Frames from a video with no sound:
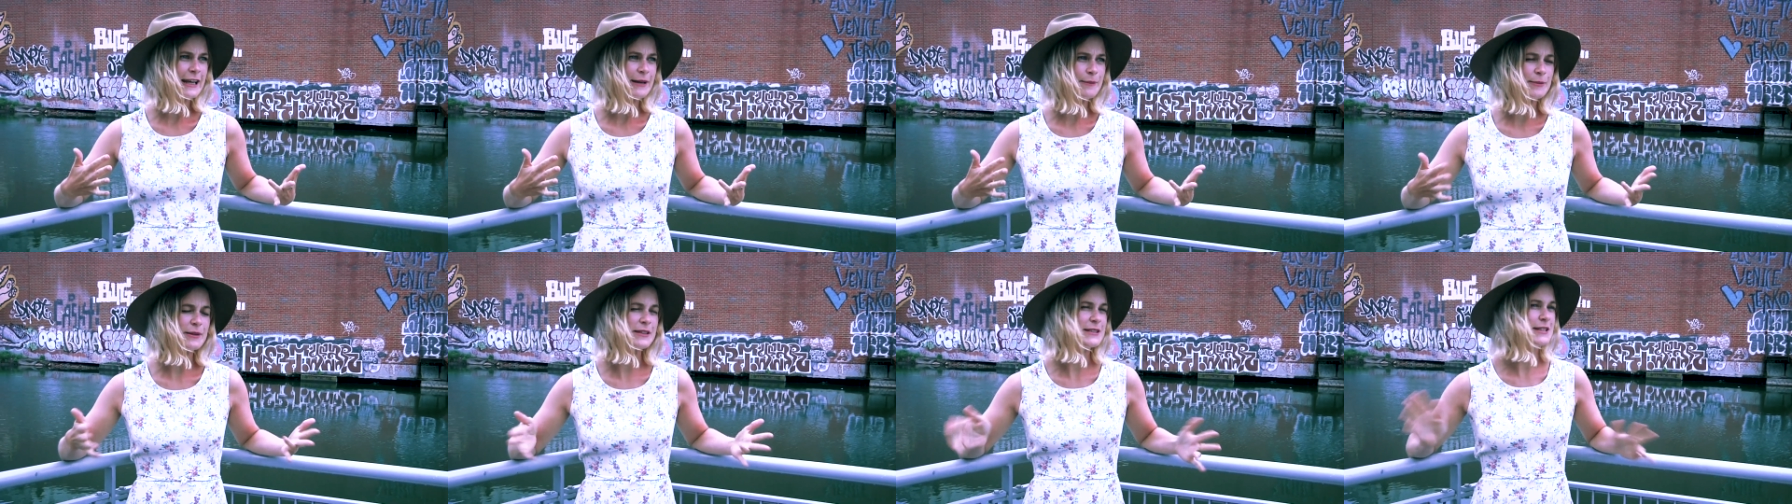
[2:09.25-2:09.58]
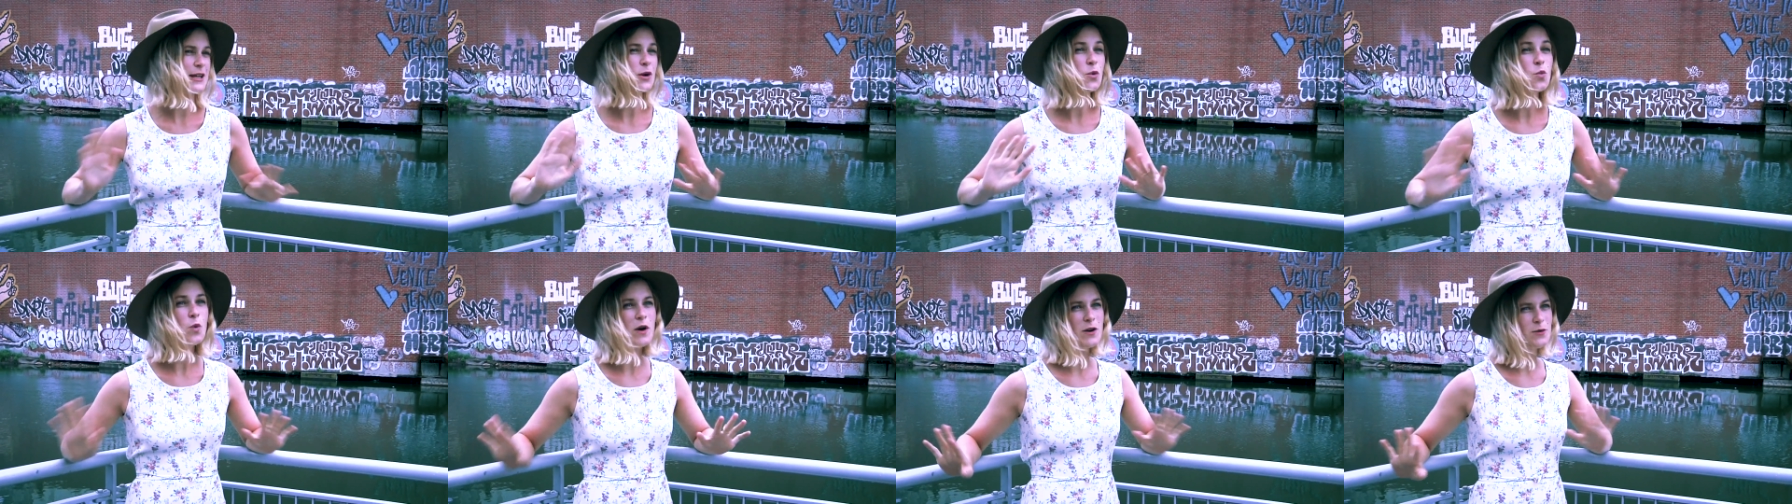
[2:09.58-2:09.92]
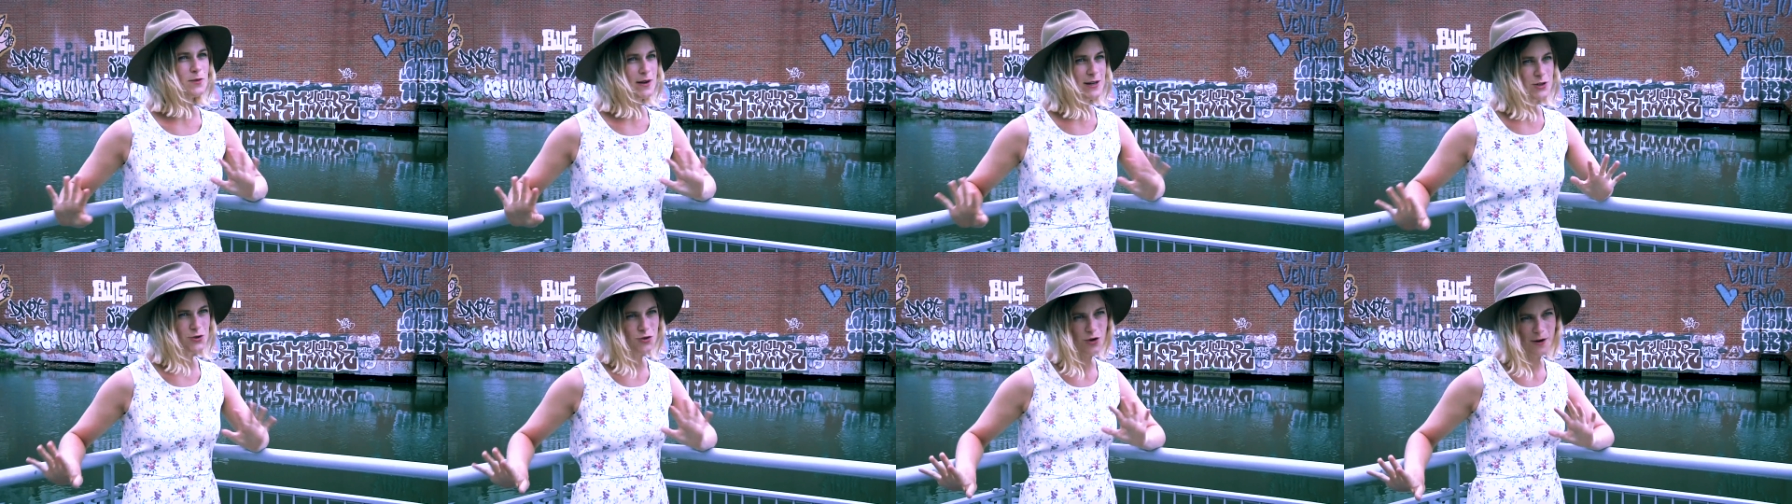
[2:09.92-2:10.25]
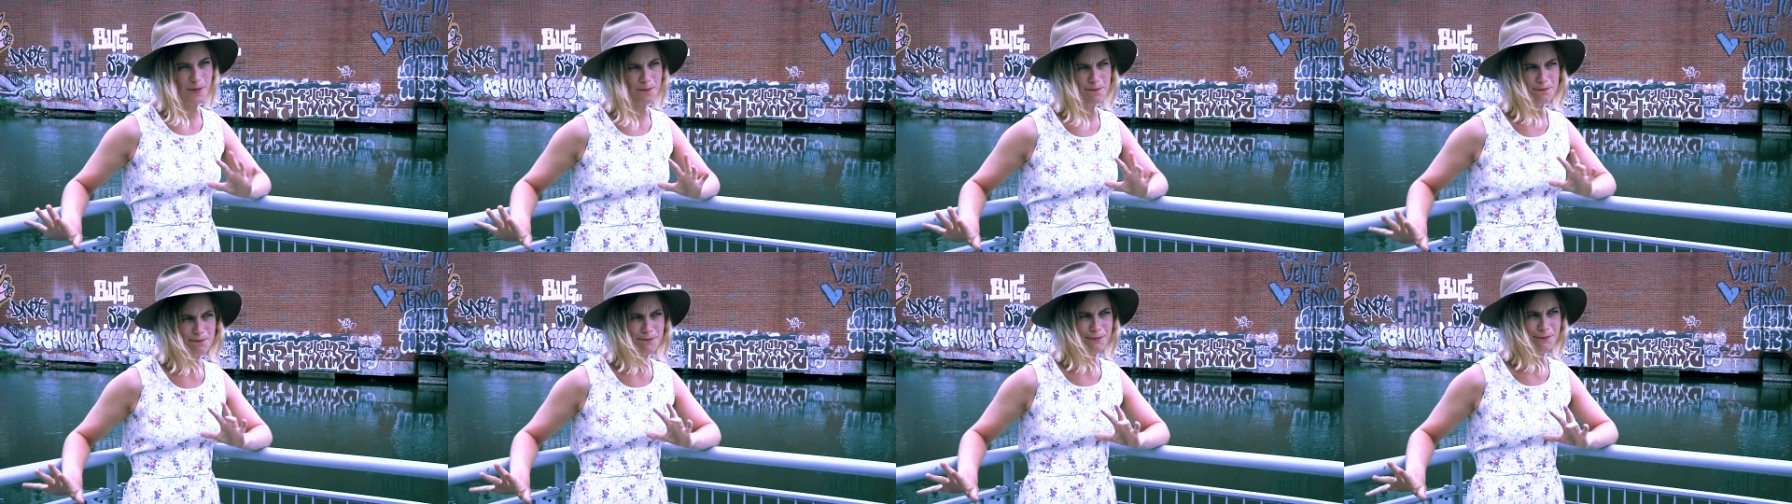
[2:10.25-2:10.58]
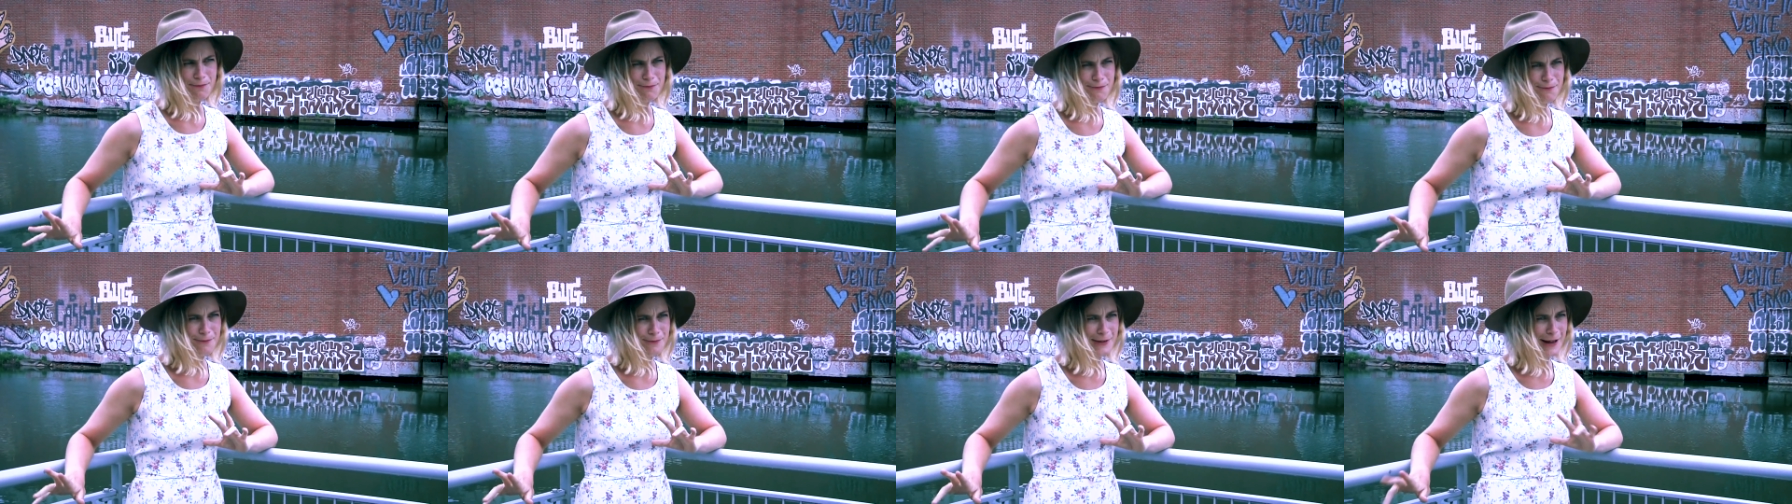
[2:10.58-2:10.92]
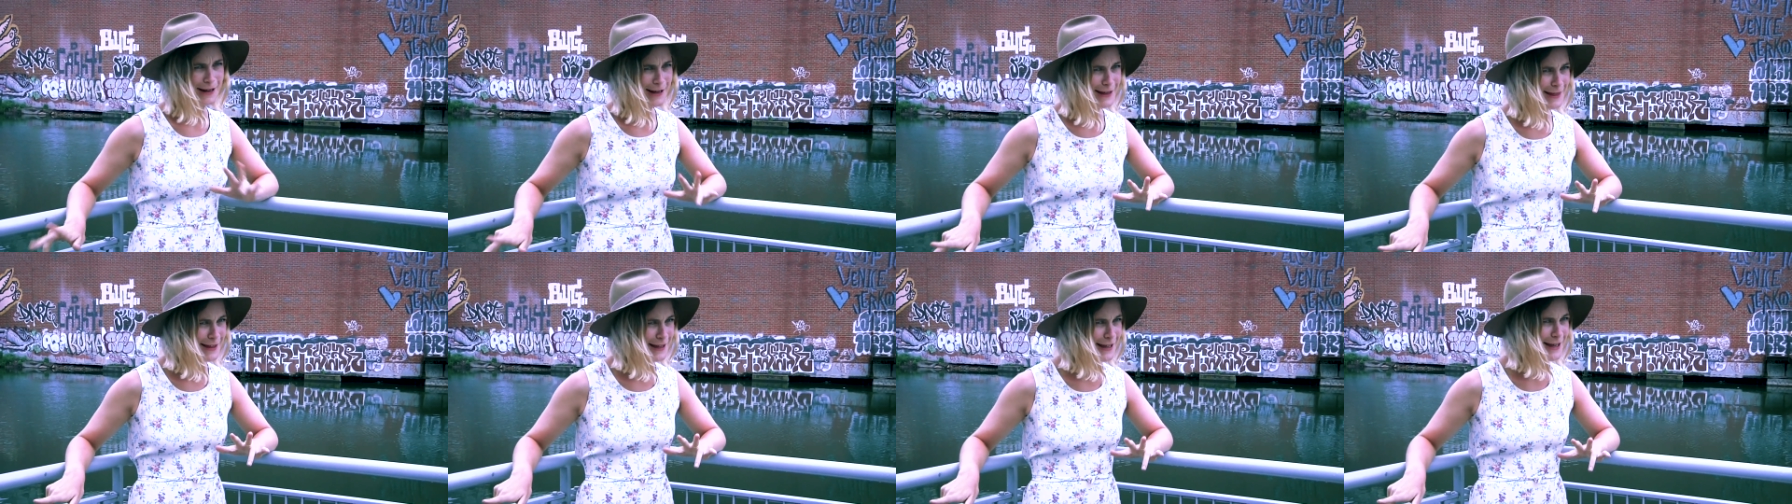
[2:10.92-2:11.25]
but it's like a one-way trip
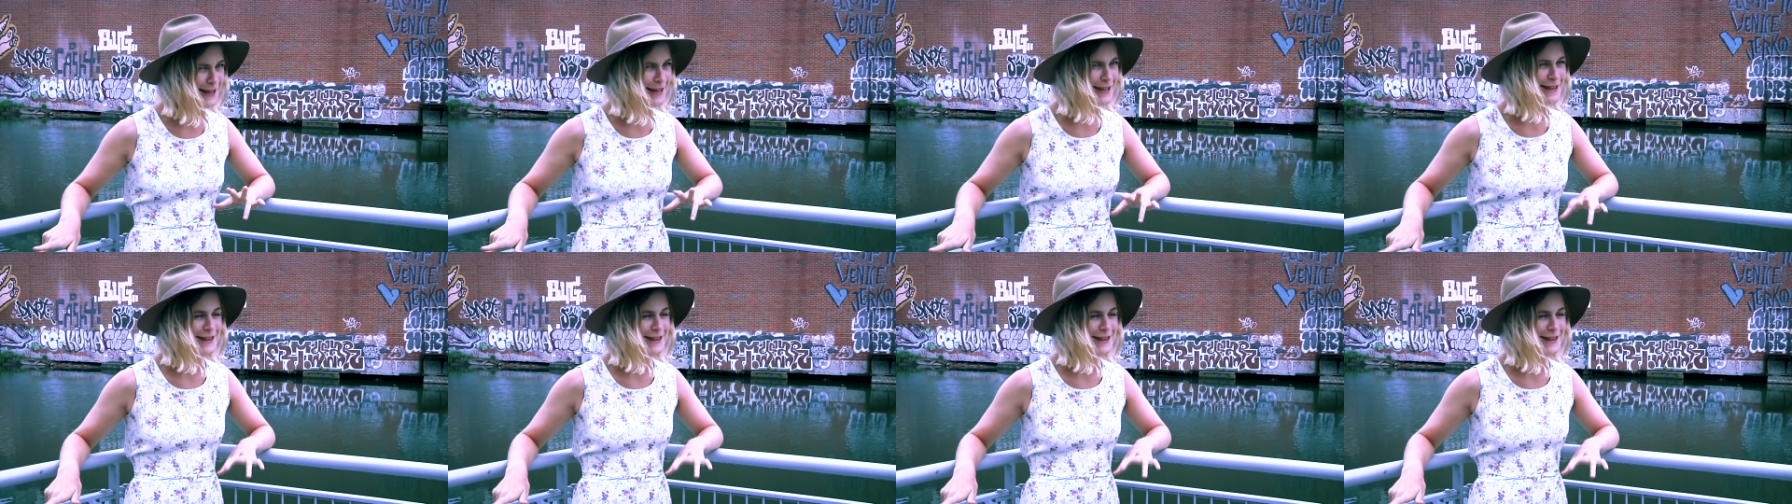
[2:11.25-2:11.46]
kind of thing,